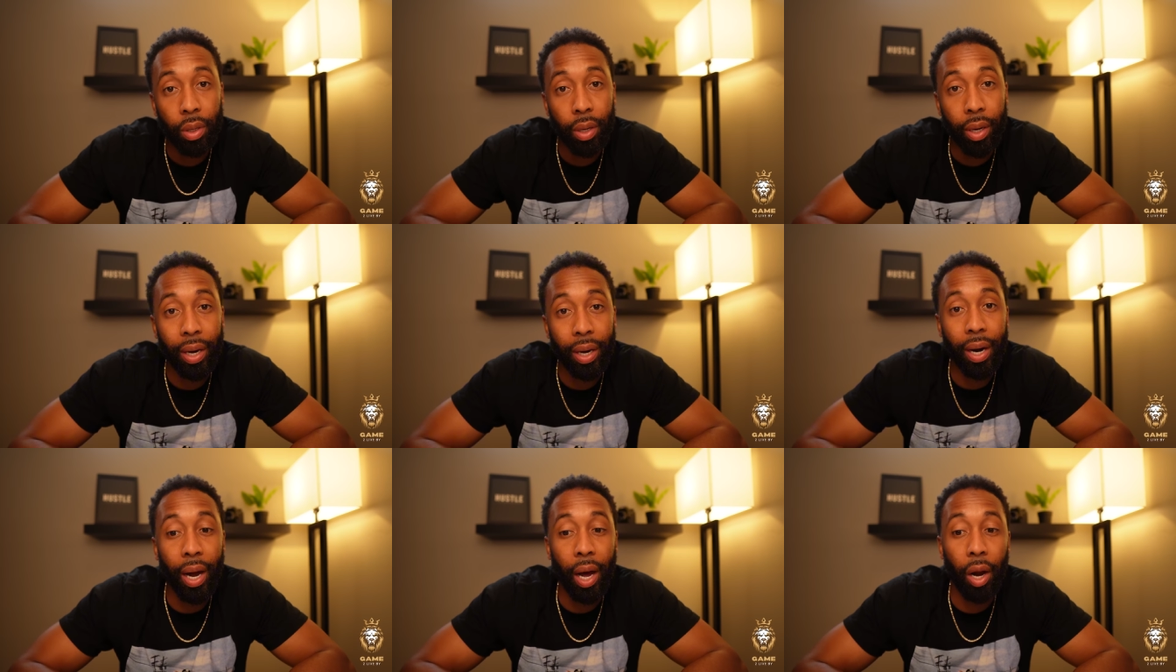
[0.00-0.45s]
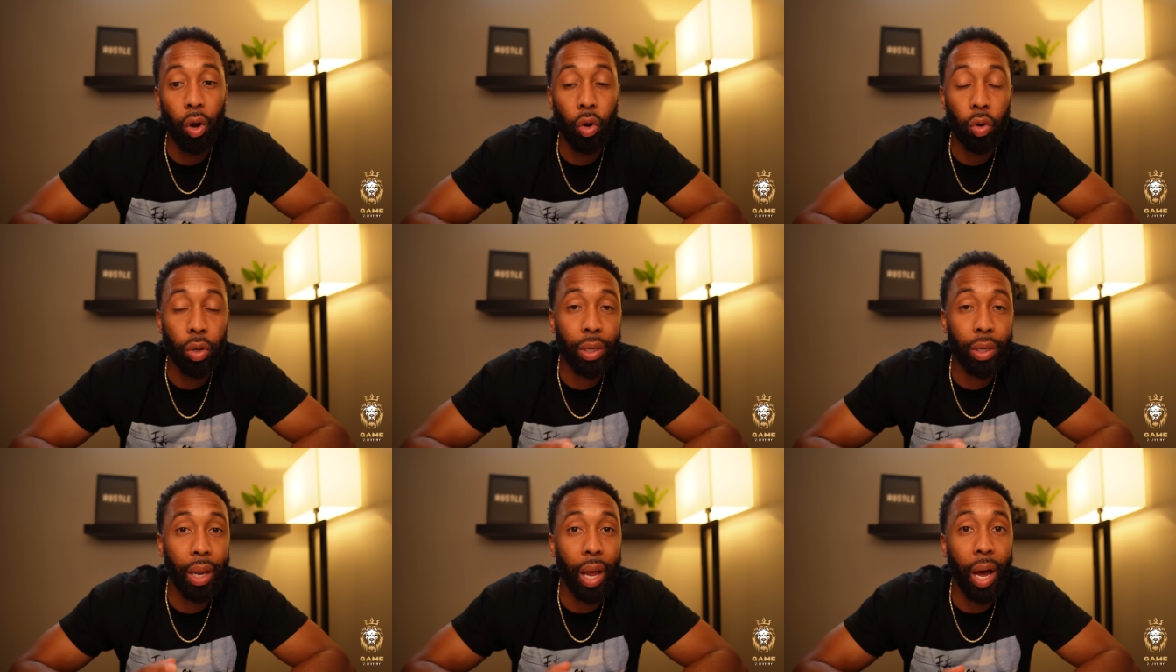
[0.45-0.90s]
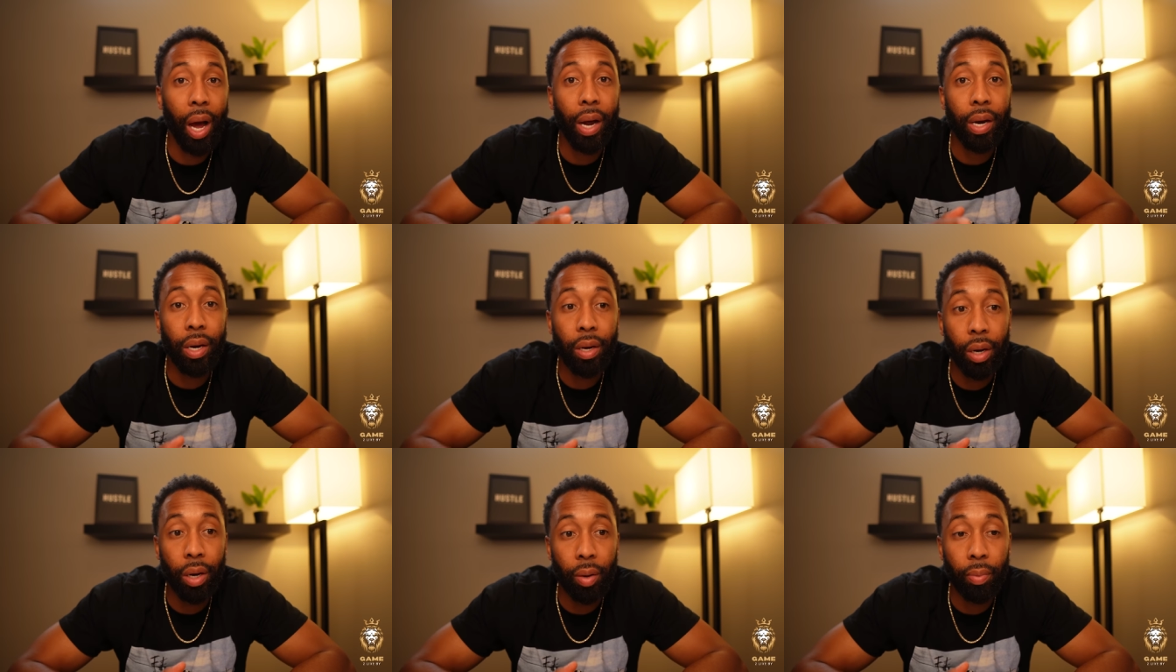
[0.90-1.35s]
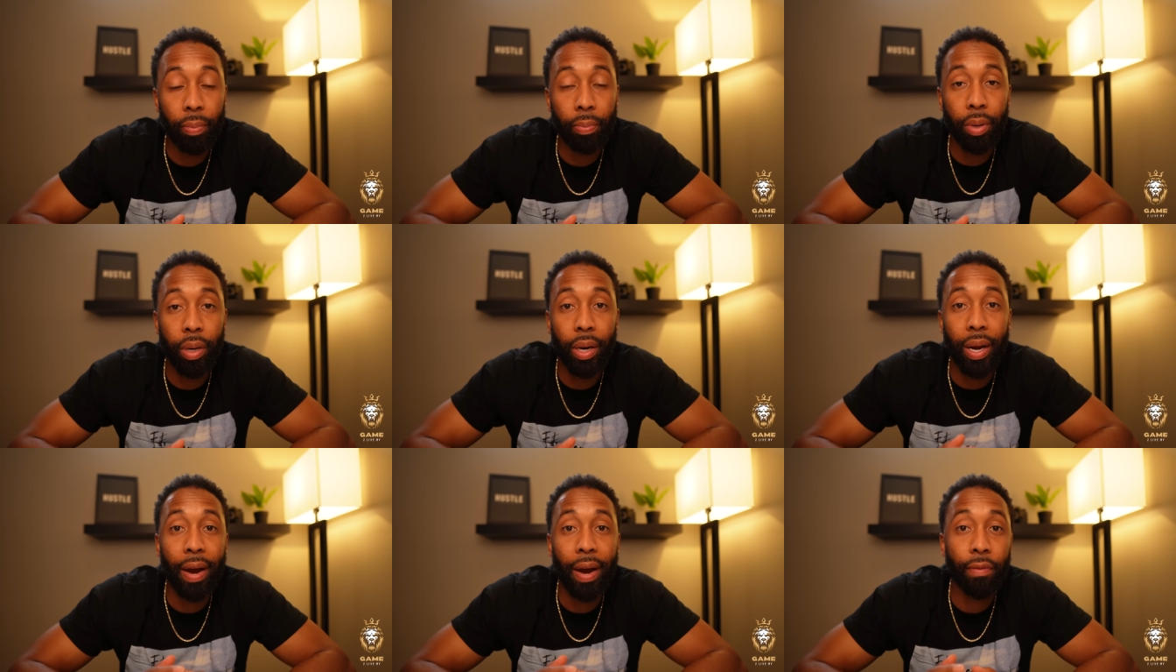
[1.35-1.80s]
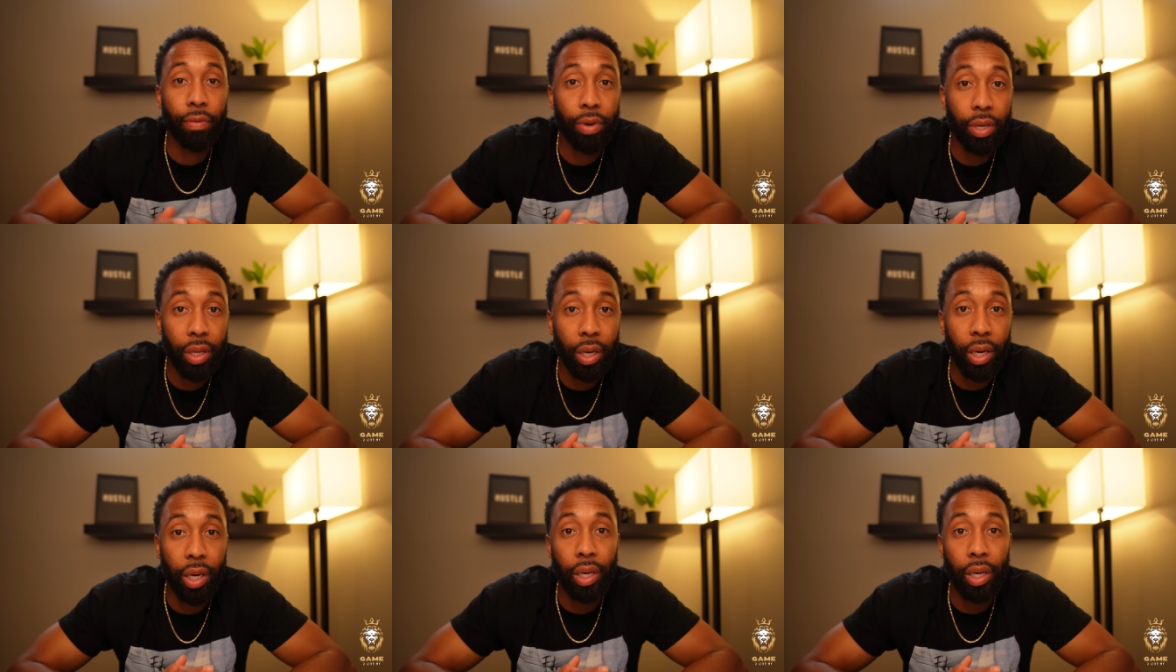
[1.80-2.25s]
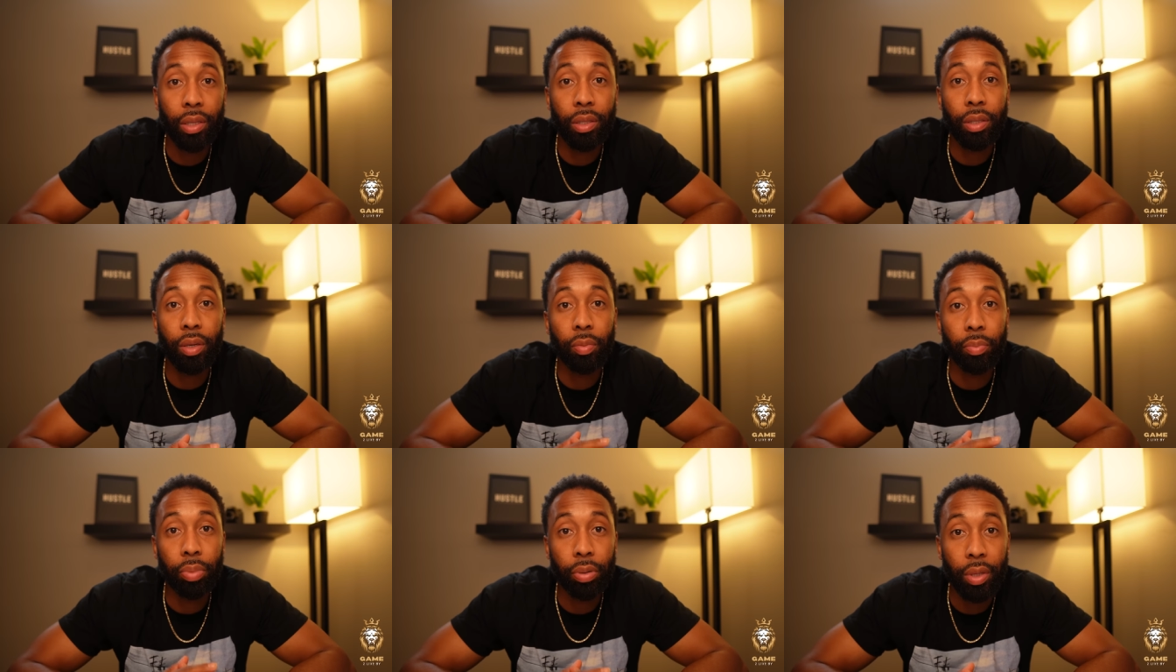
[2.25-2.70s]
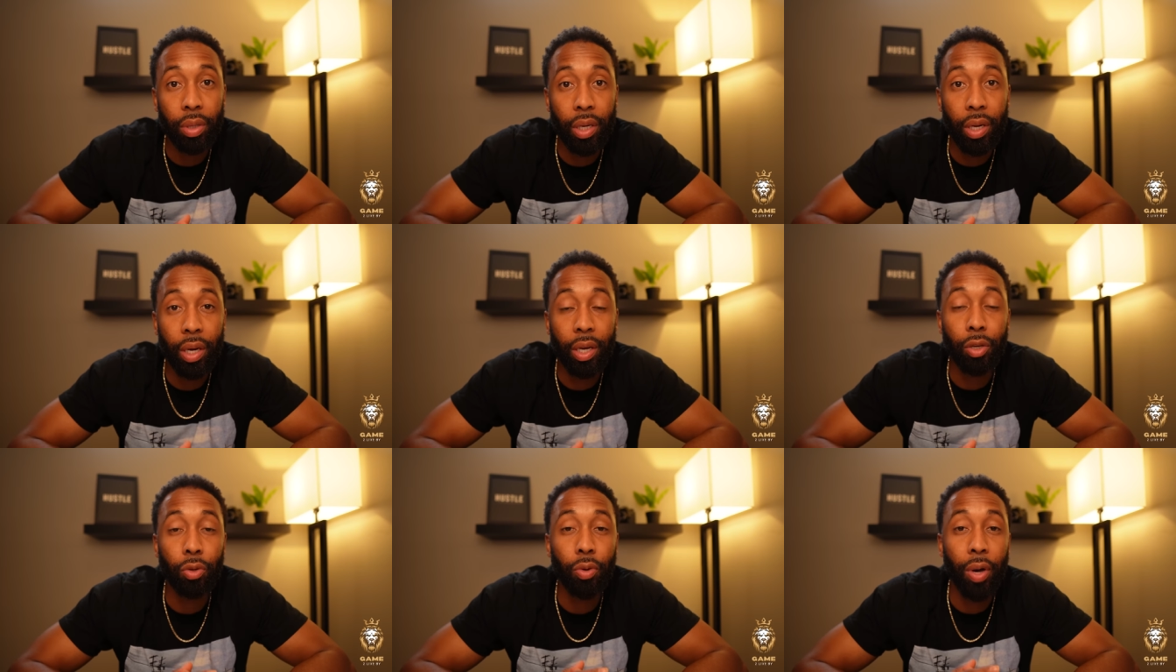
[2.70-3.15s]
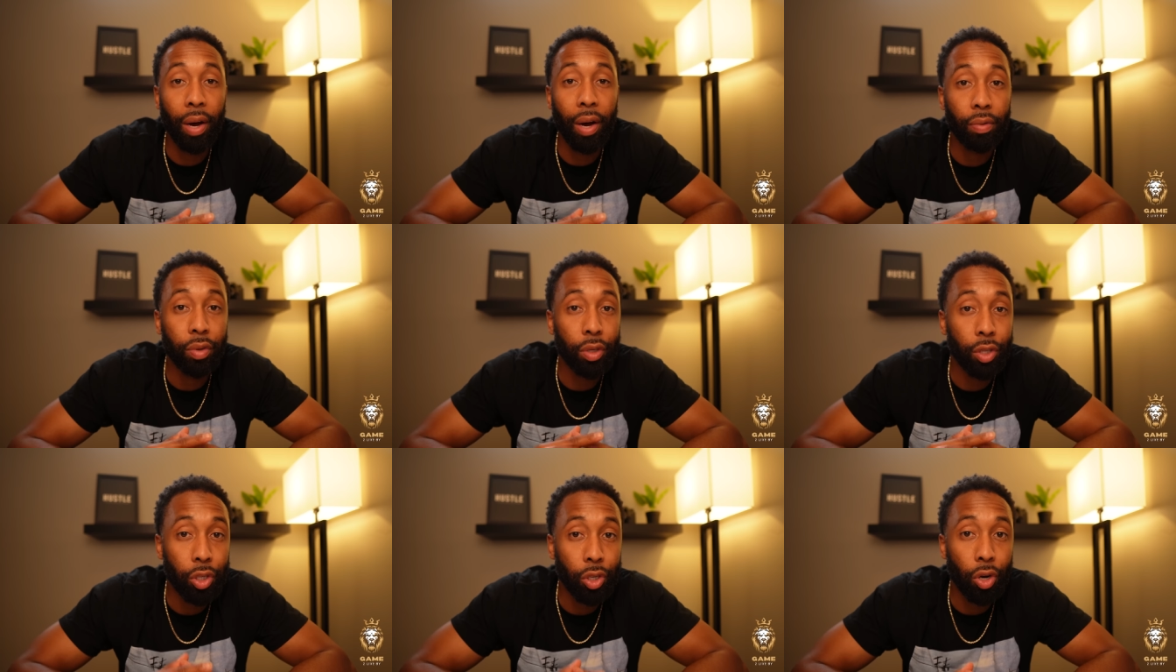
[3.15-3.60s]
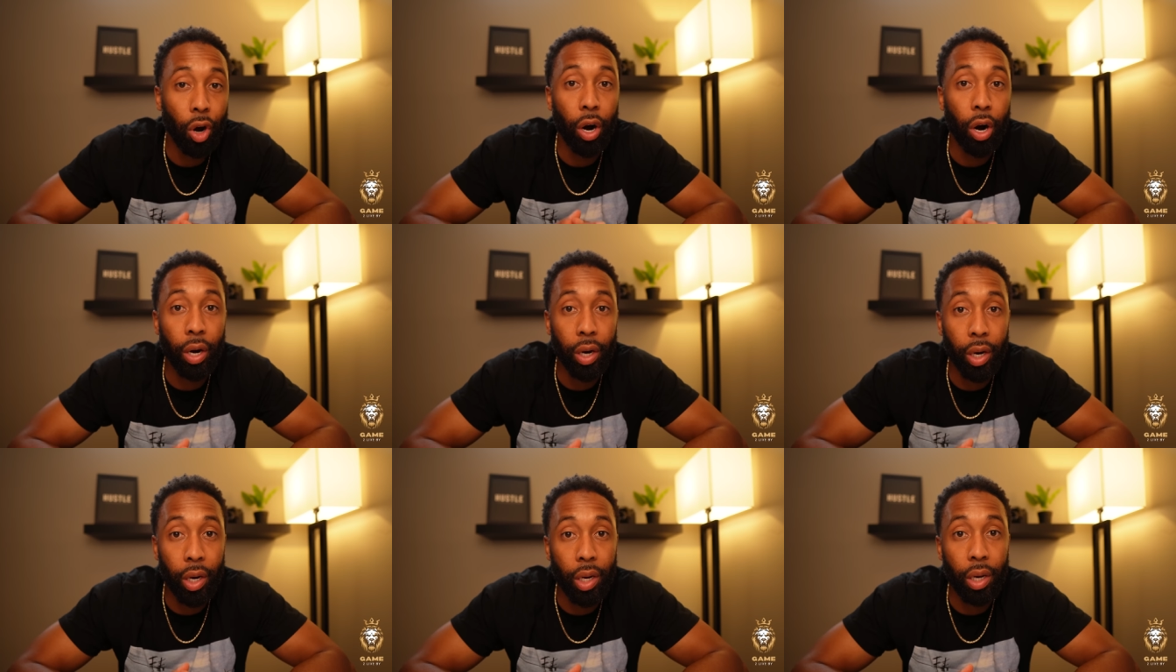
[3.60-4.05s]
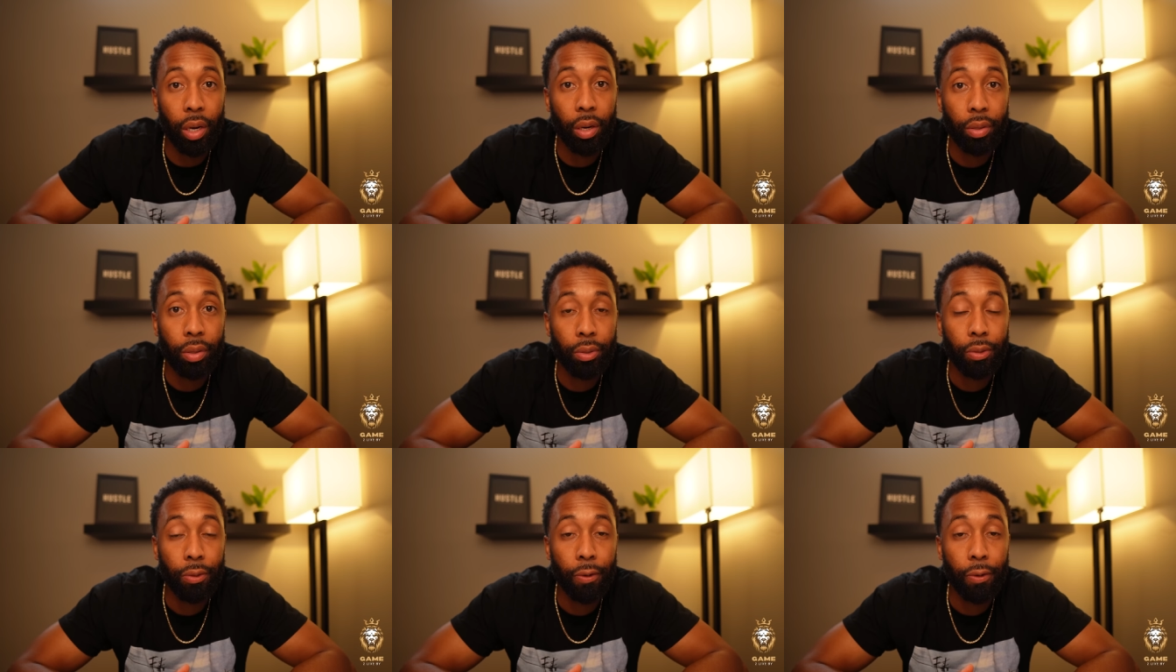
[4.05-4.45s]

And not only lined up, but everything is complete and you have a start date.